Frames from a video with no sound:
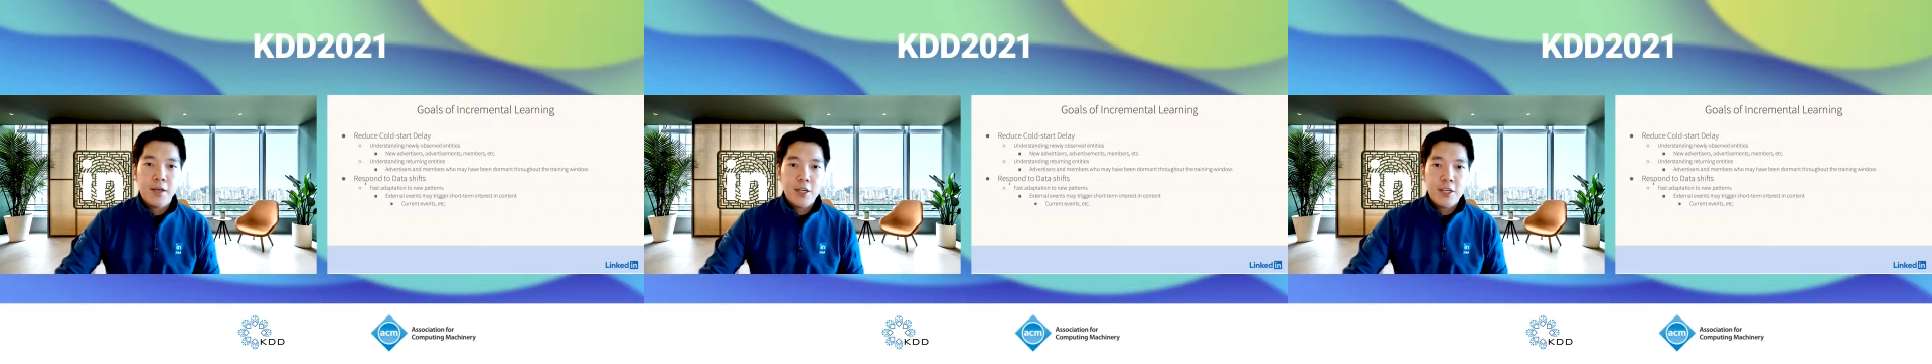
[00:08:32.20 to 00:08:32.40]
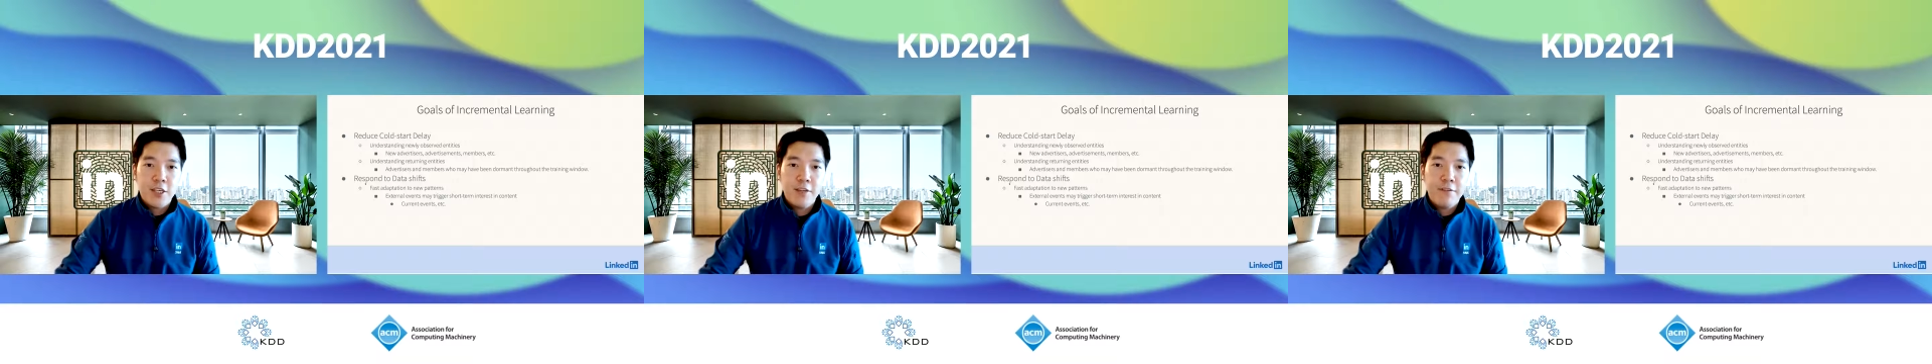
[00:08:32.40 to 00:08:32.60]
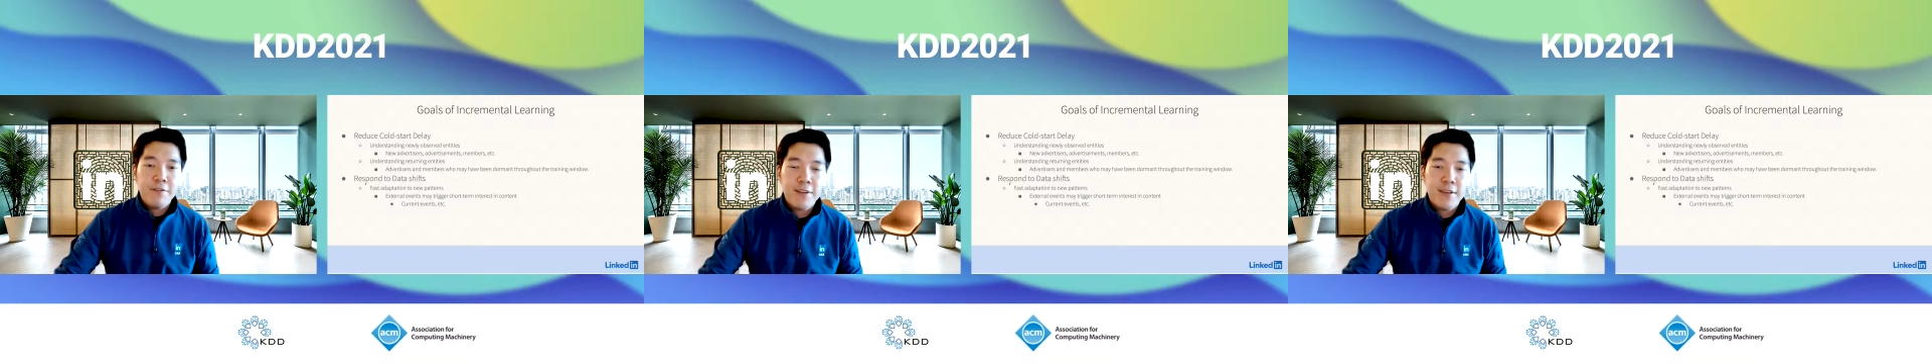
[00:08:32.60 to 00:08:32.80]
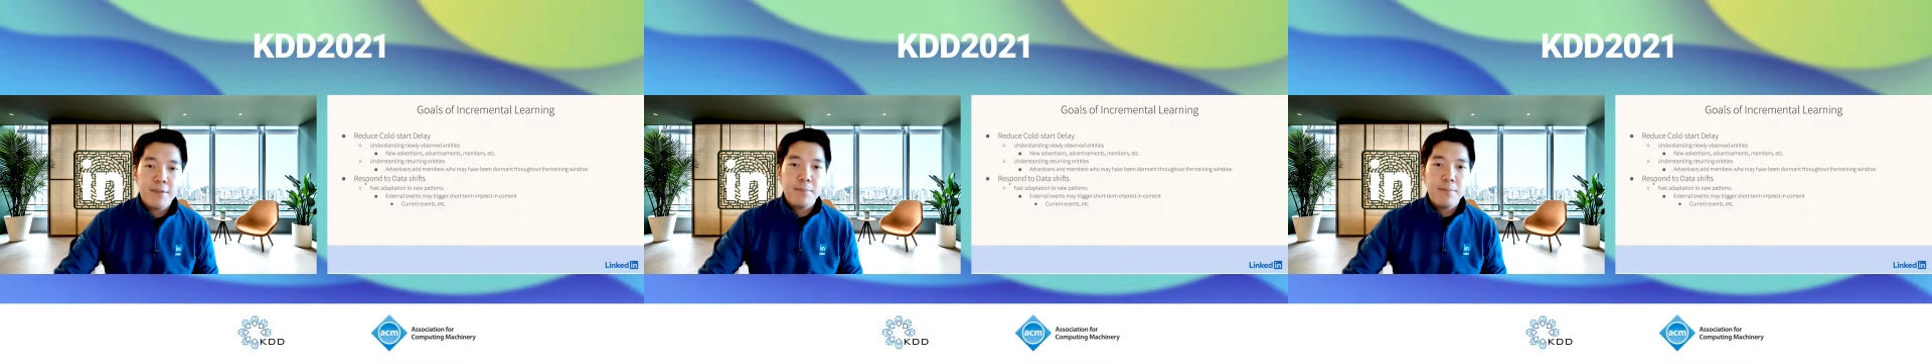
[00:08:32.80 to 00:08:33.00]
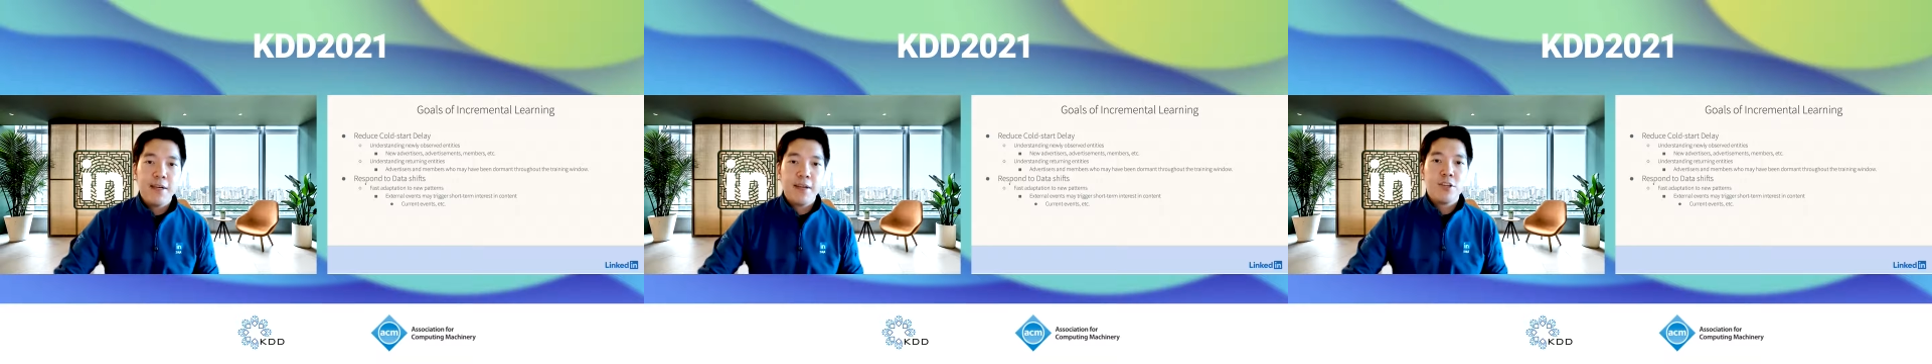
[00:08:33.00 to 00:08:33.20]
Shifts can
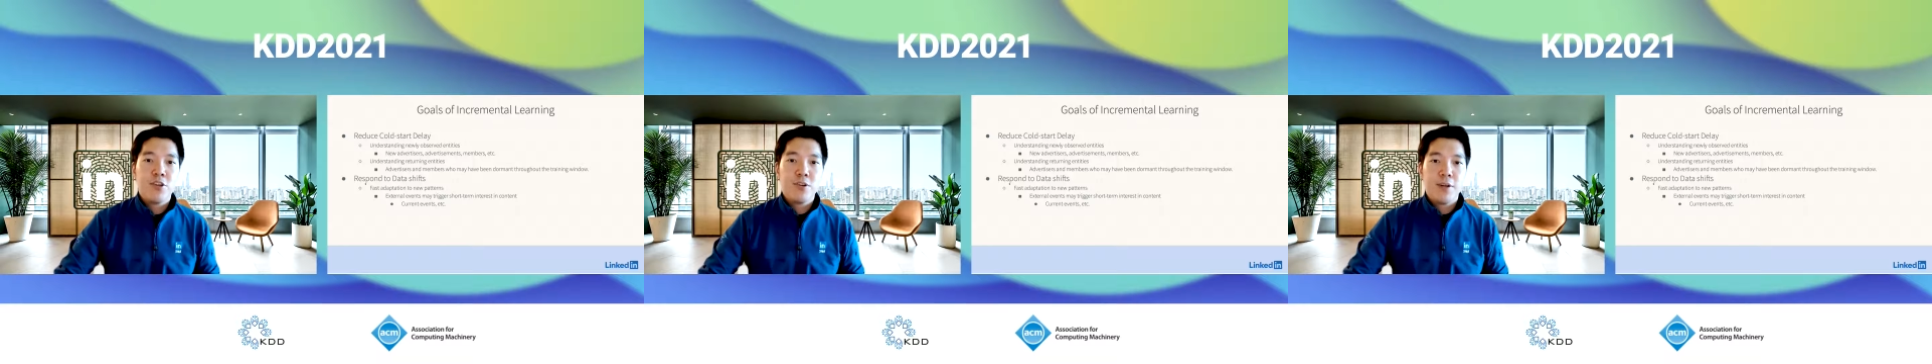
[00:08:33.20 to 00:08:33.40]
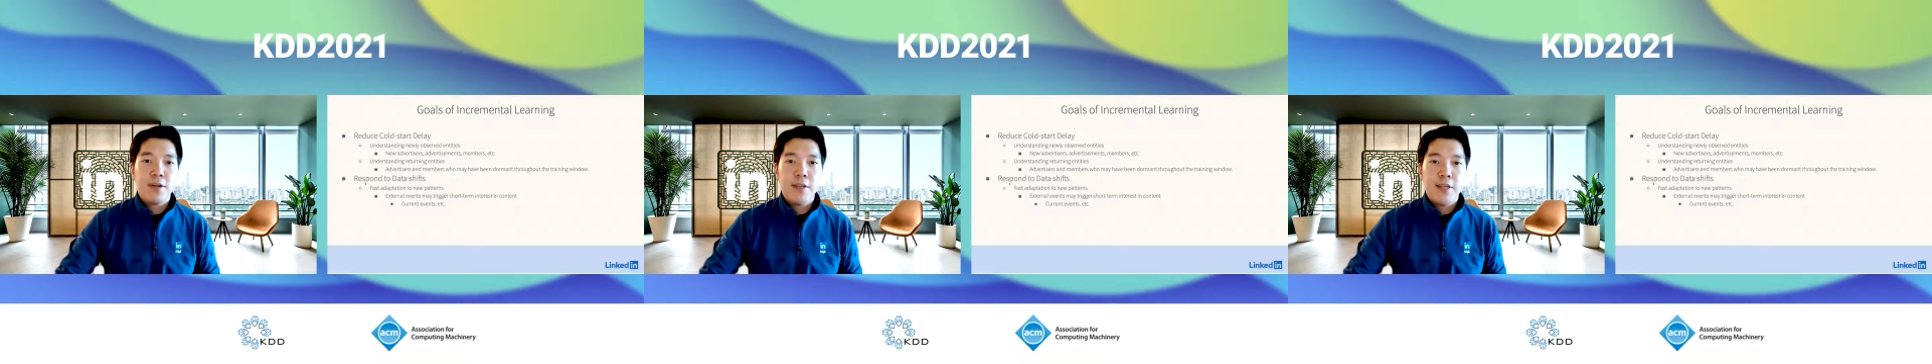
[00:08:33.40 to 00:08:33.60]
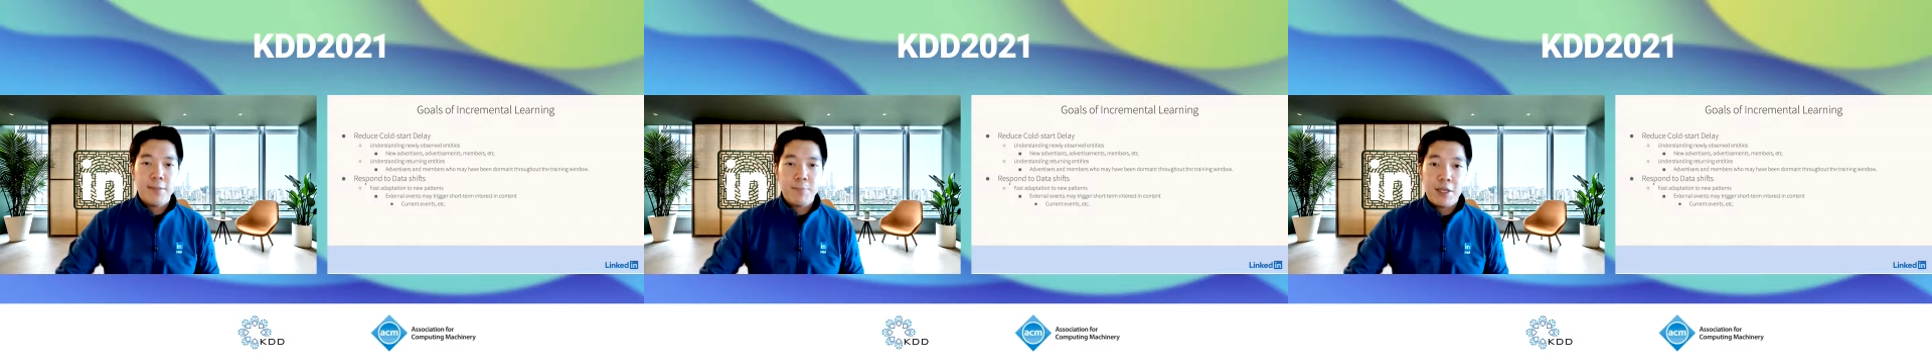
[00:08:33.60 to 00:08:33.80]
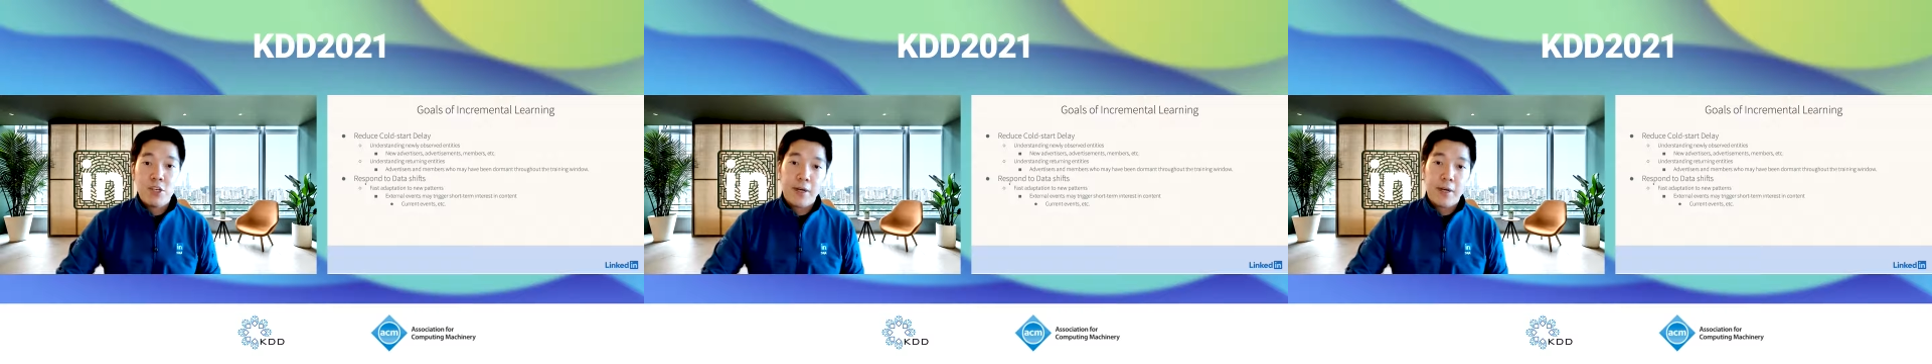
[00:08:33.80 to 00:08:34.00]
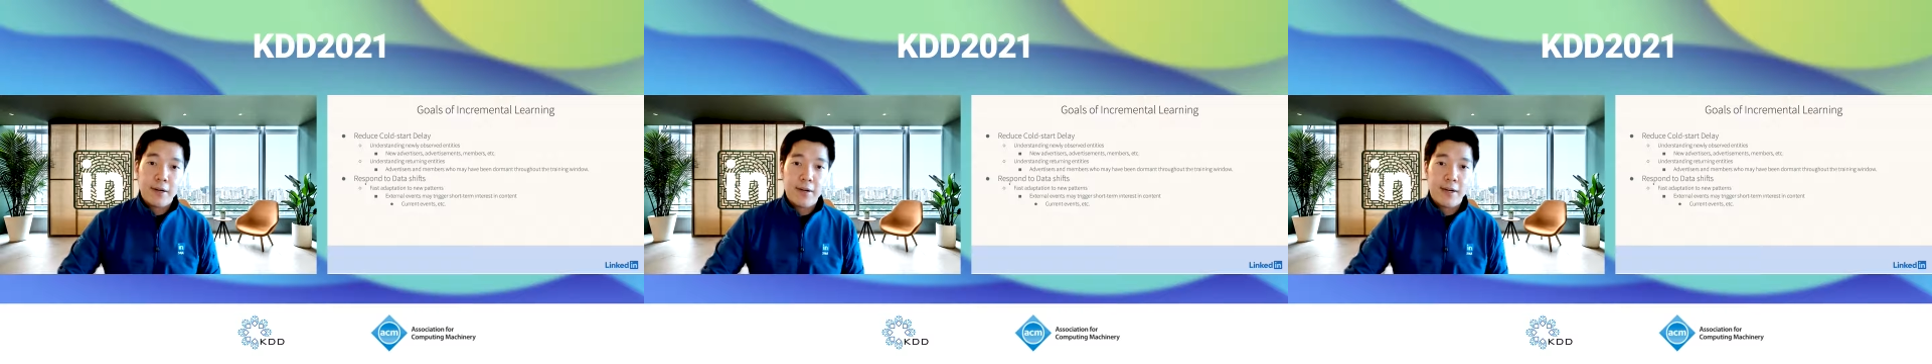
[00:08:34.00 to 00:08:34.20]
be
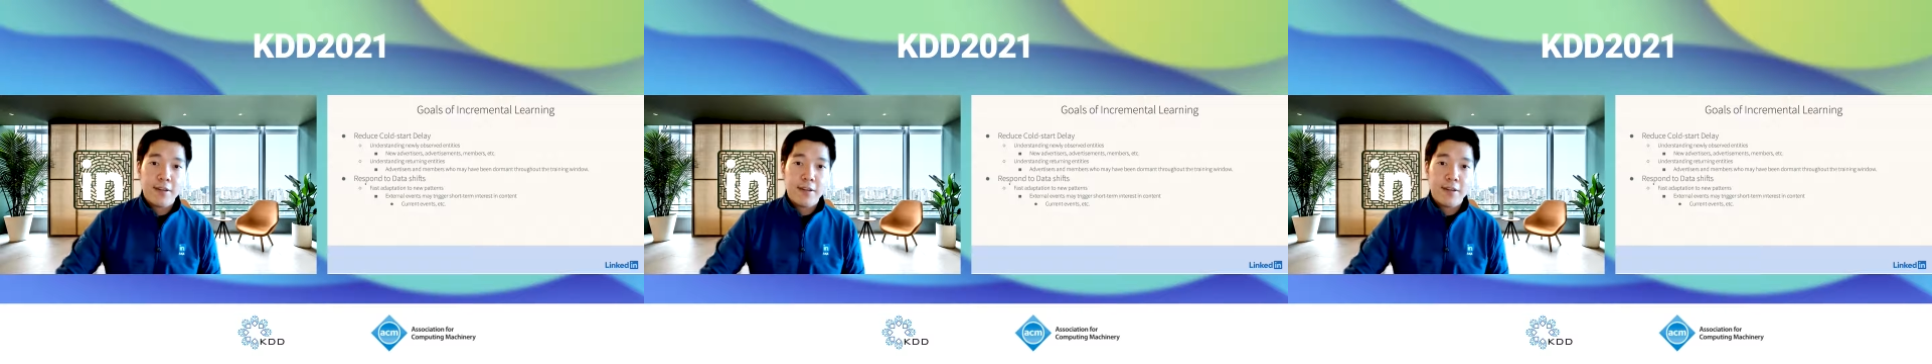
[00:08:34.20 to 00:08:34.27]
triggered